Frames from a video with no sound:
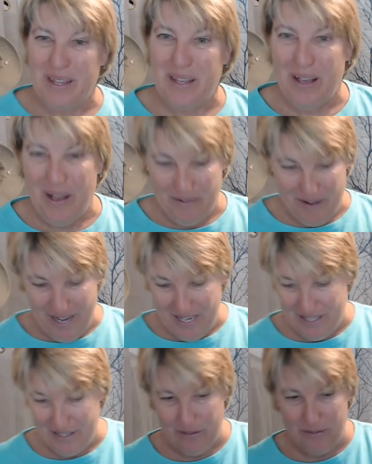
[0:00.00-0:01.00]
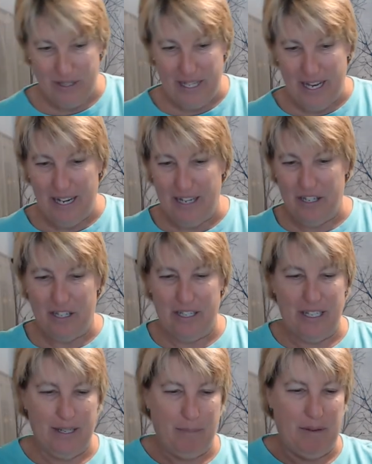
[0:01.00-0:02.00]
Alrighty, so then I just need
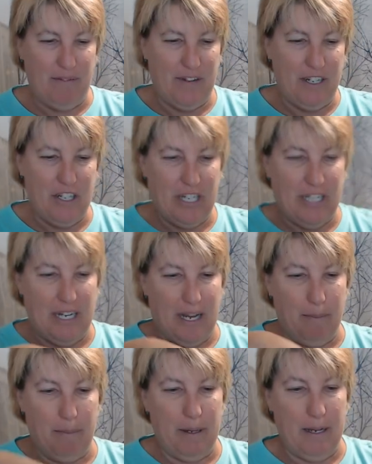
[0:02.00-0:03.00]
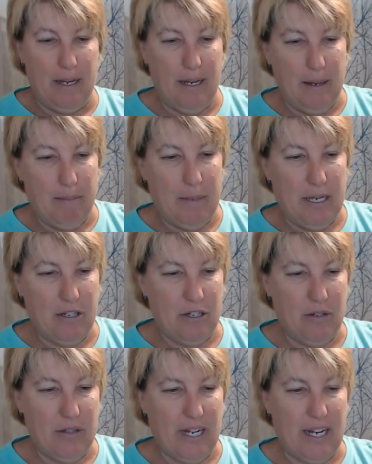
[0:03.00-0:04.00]
to be finishing it up. Make sure
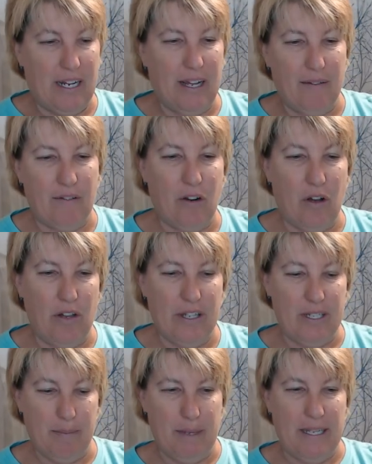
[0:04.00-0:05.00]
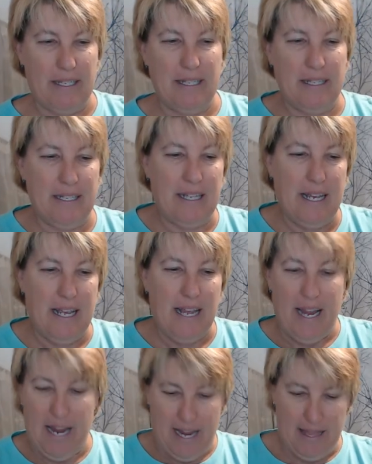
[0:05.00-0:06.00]
that I cover all the spaces,
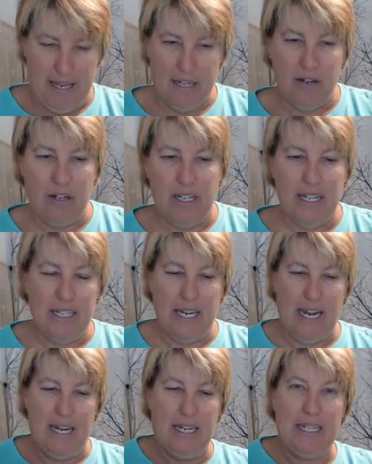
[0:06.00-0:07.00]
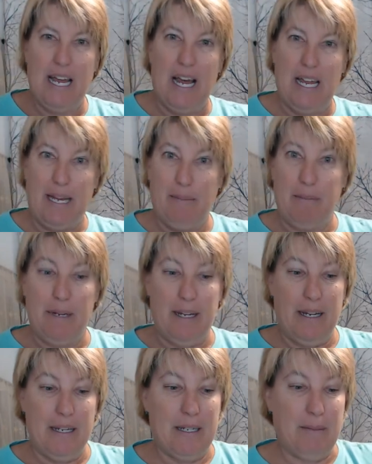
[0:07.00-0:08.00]
and then you're going to take time
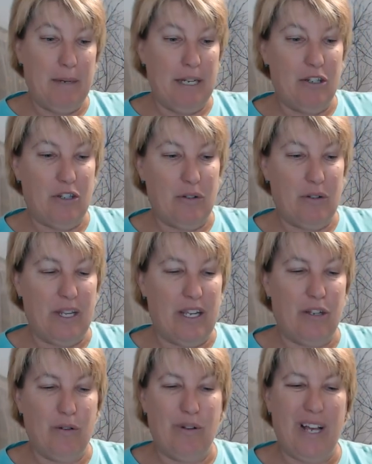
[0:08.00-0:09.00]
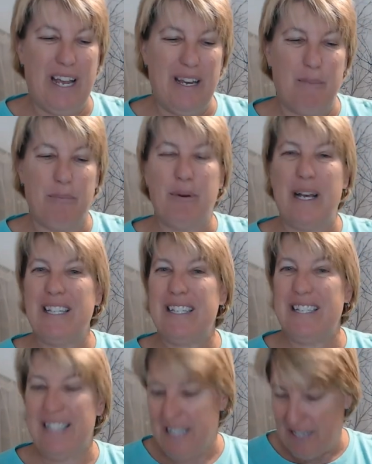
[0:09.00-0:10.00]
to make sure that you kind of press
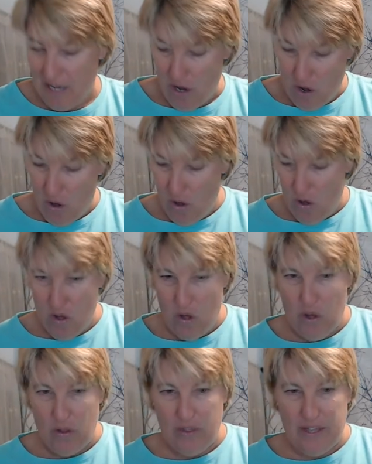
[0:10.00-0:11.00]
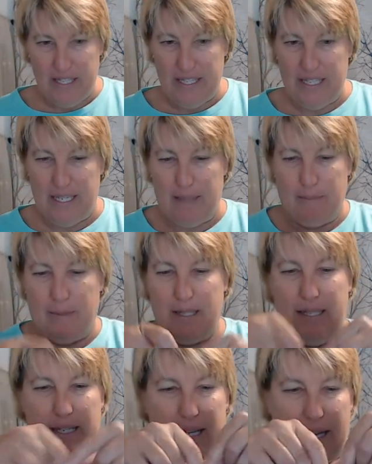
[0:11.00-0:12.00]
all the seams
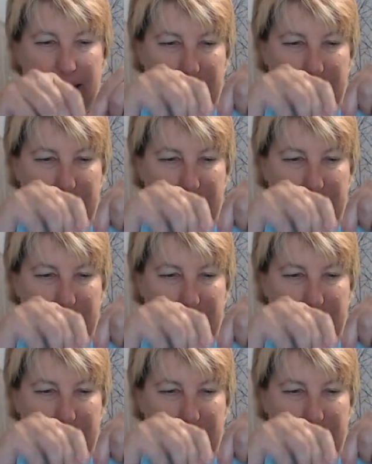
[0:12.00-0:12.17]
um,